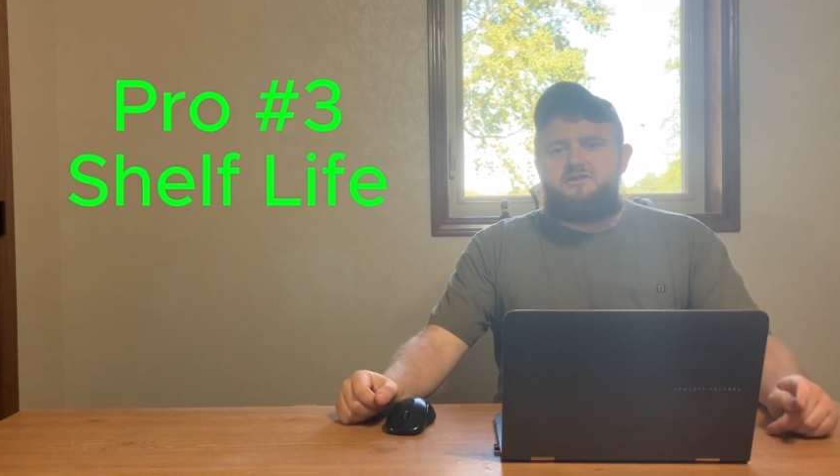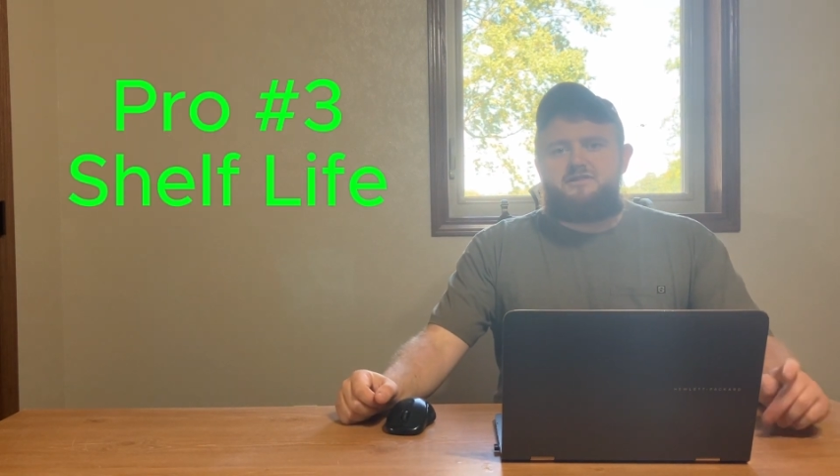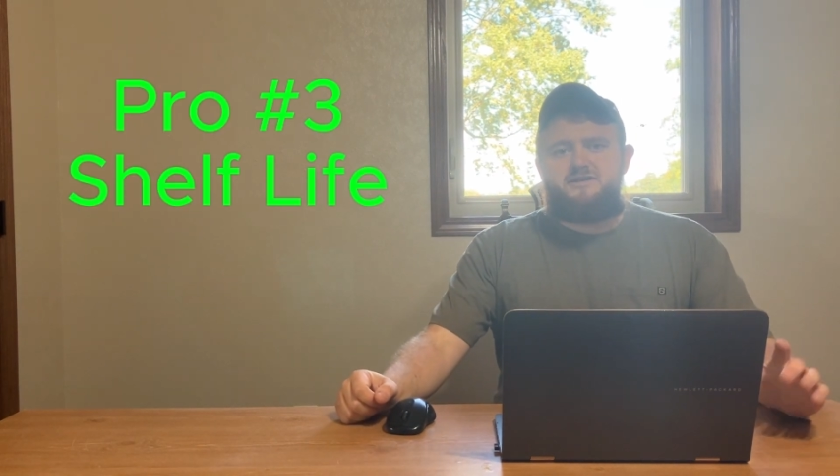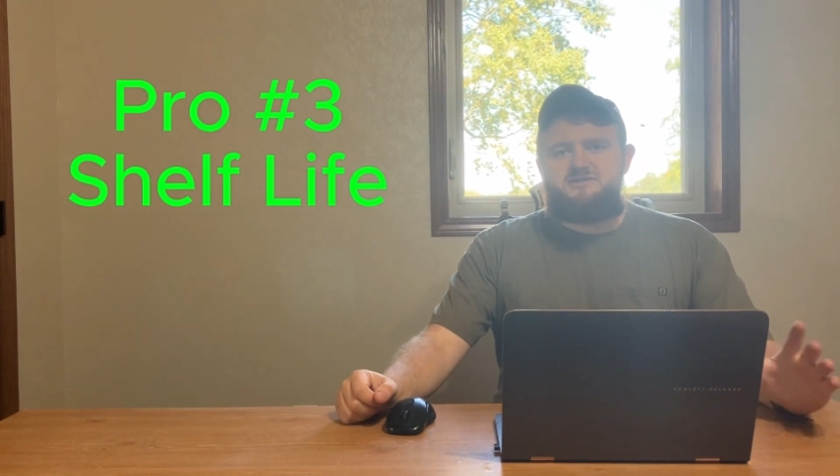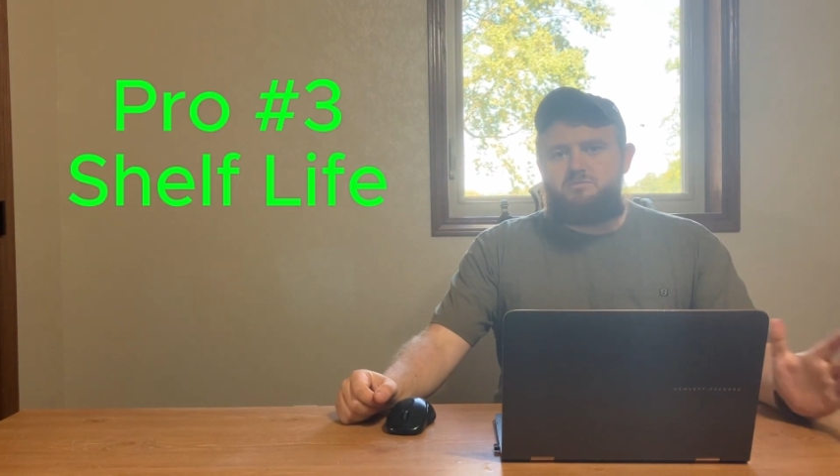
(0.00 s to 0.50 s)

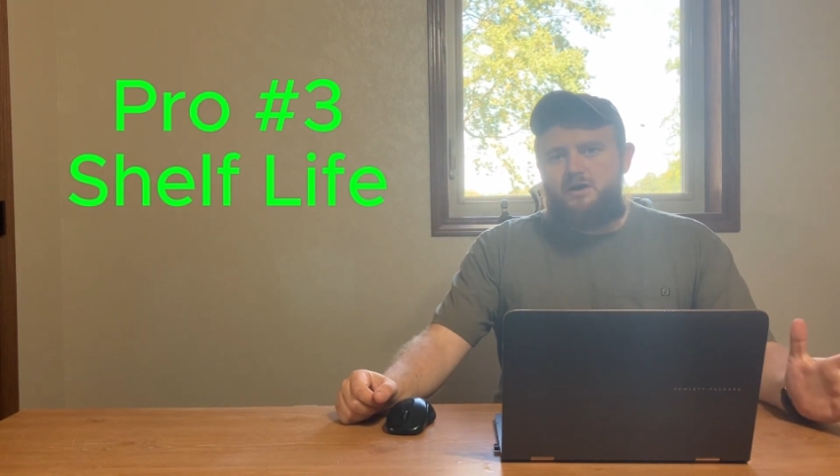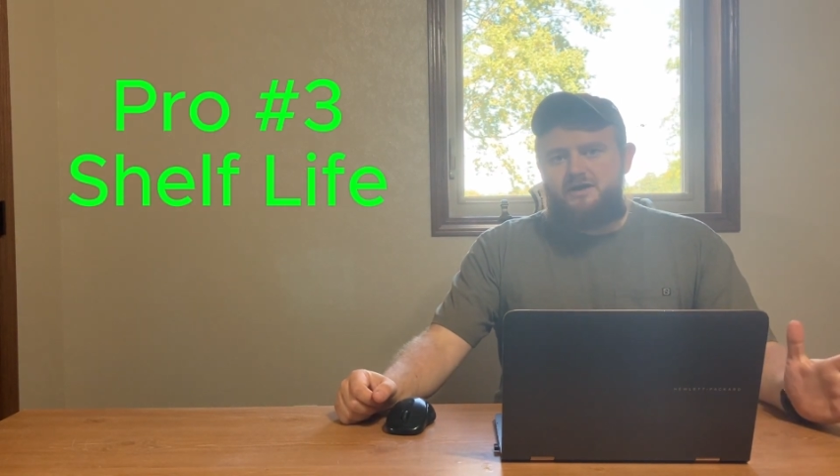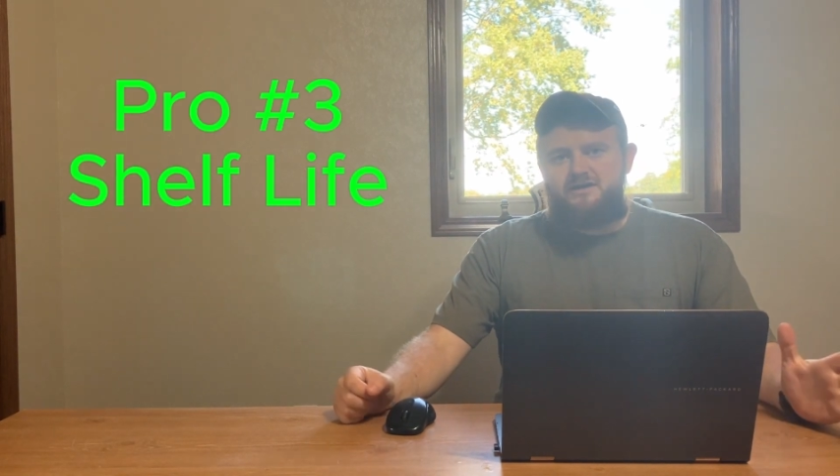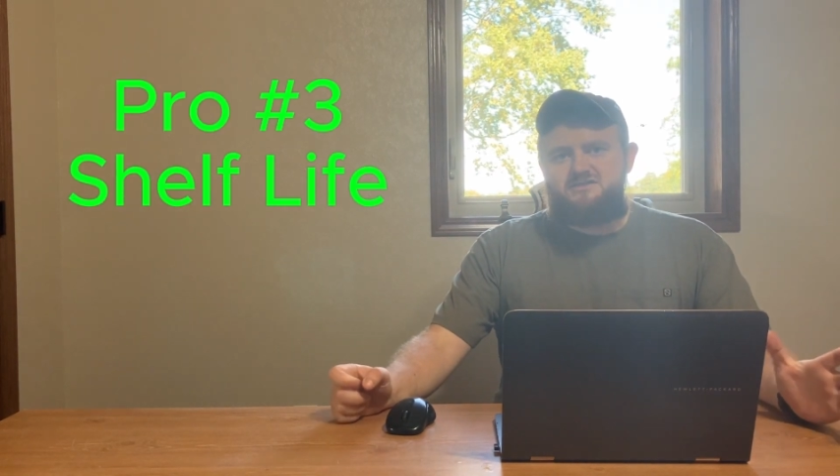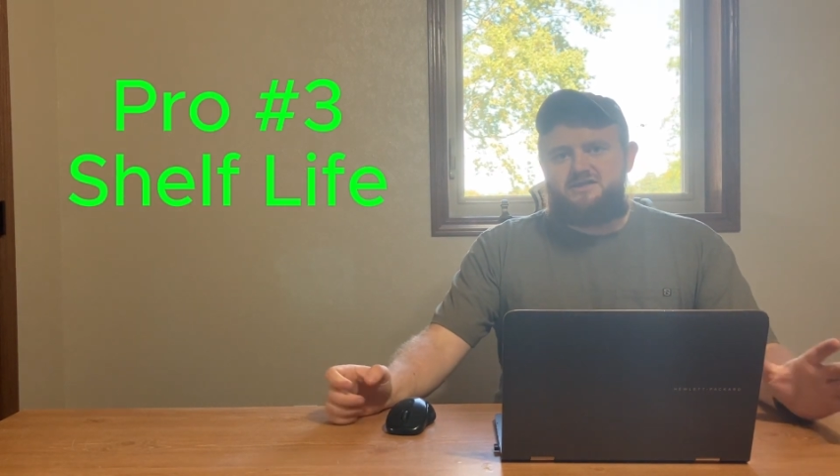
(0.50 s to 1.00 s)
These
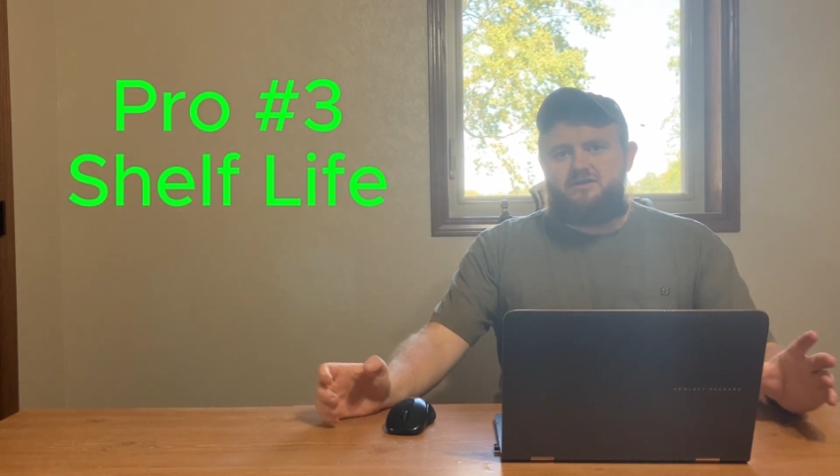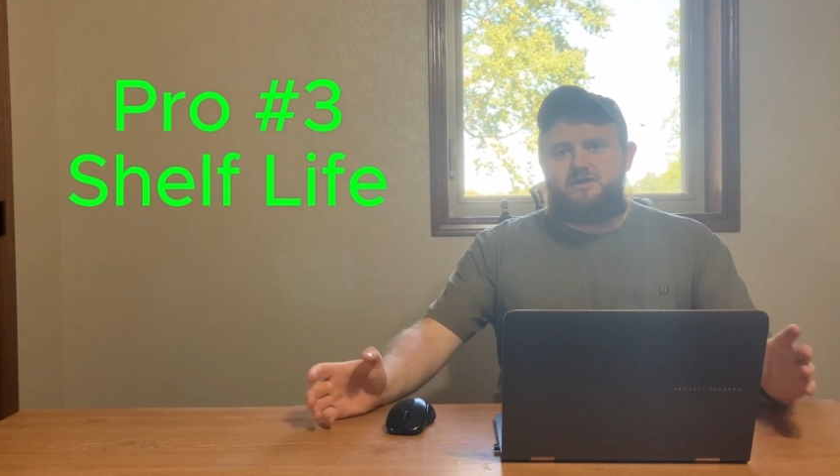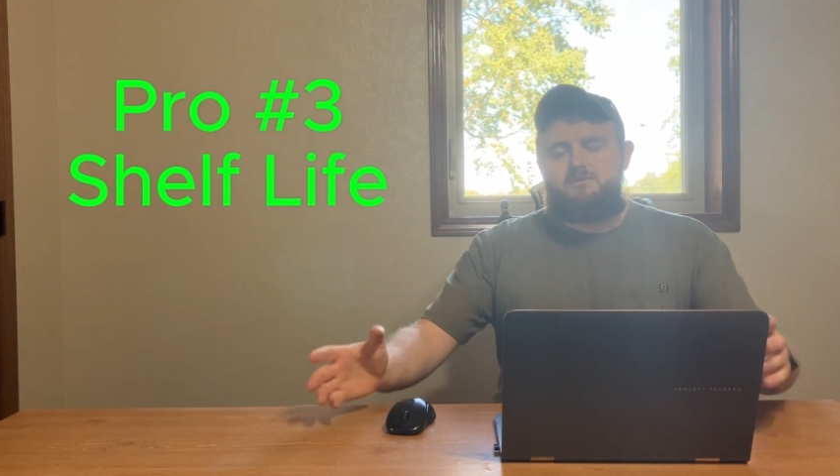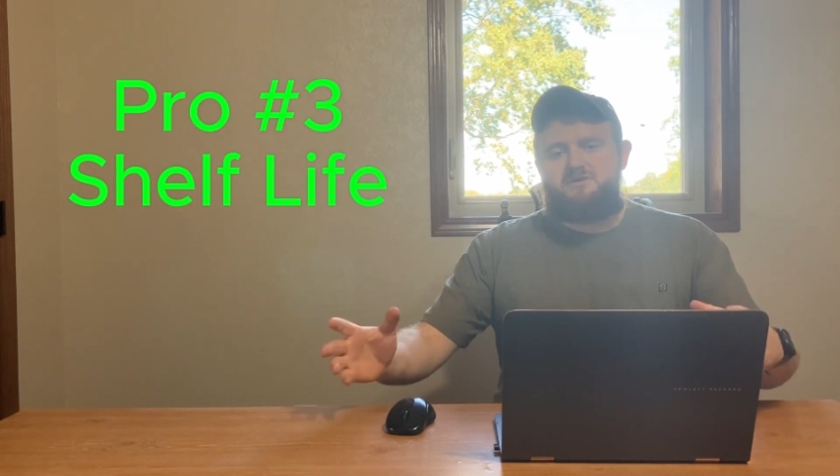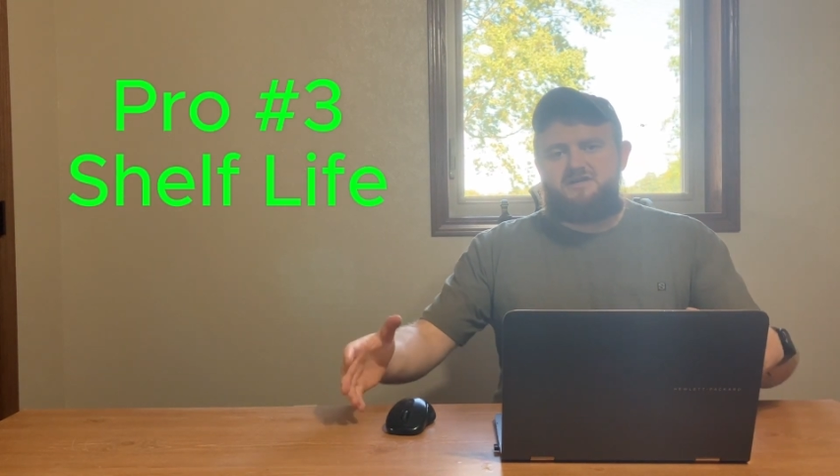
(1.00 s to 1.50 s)
buckets and the
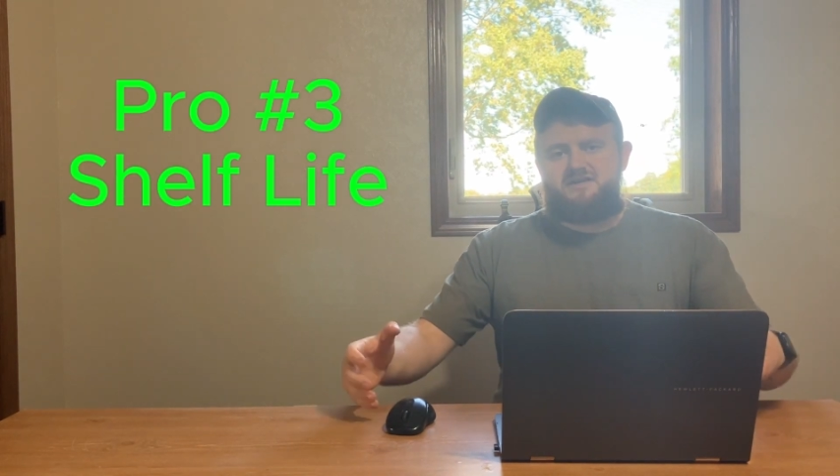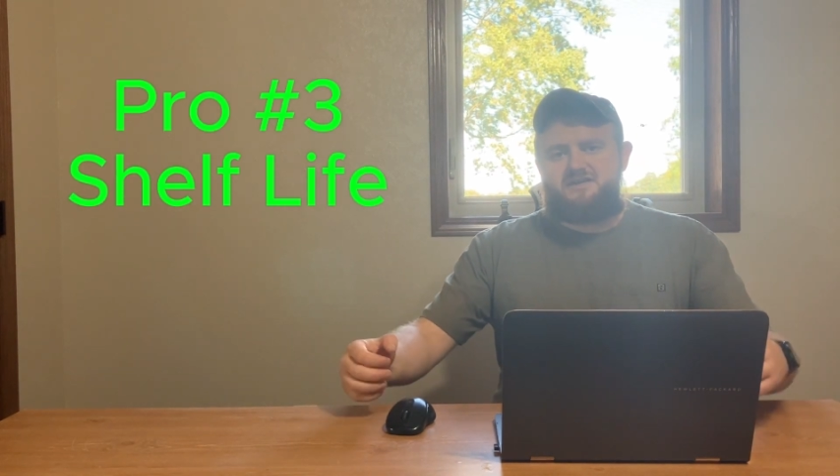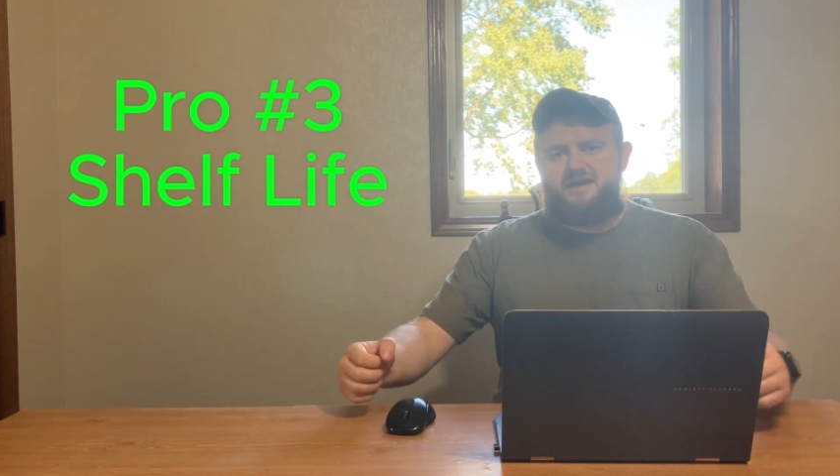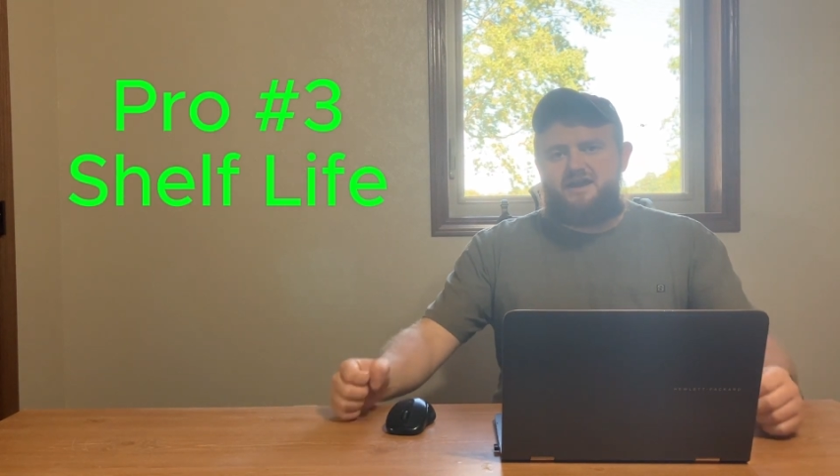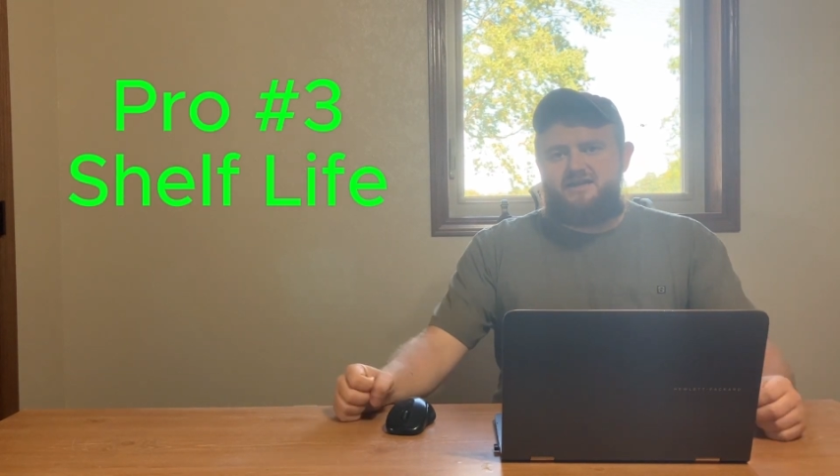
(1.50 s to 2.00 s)
number 10
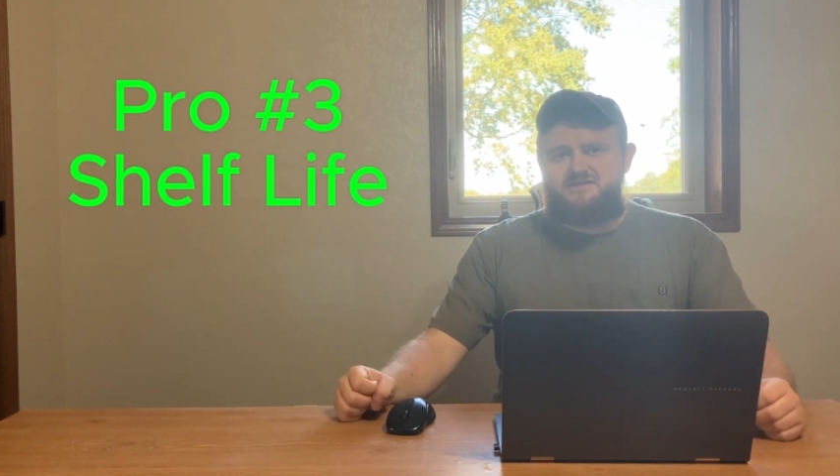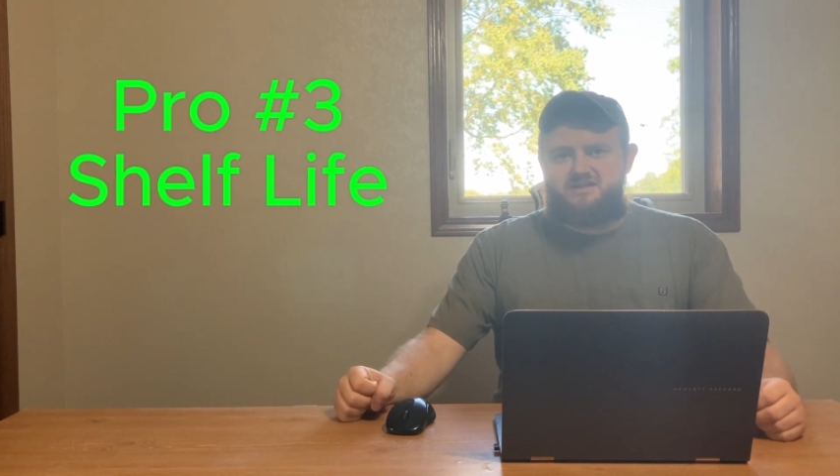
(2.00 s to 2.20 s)
cans